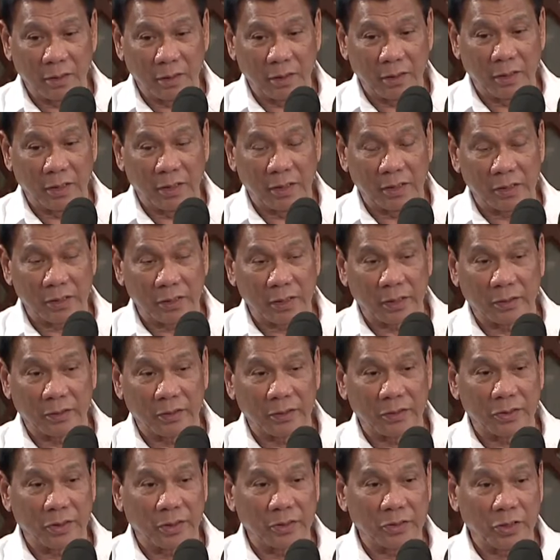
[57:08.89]
the
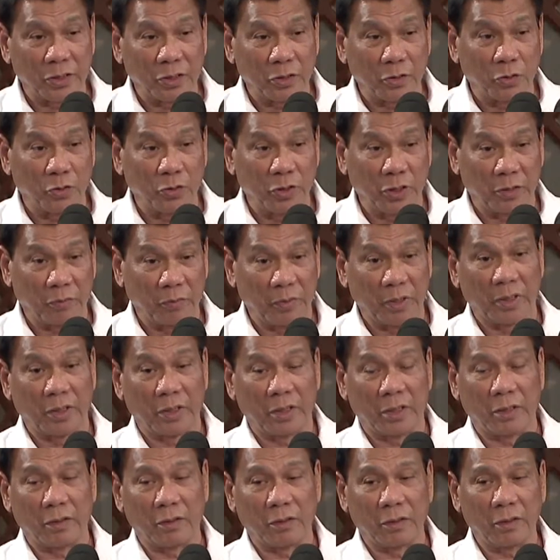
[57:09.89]
southern states, including
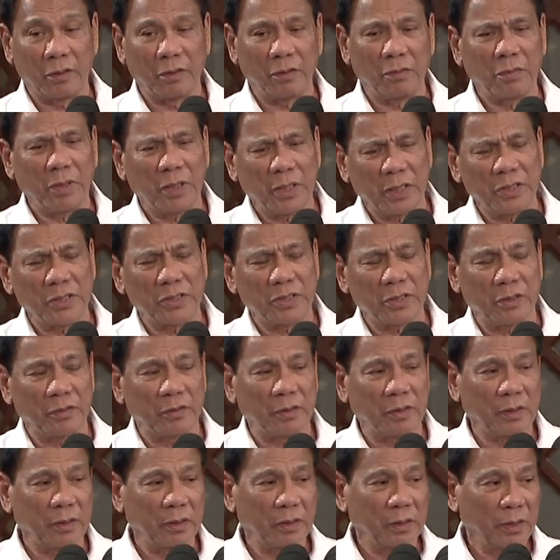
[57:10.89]
Mindanao, Malaysia,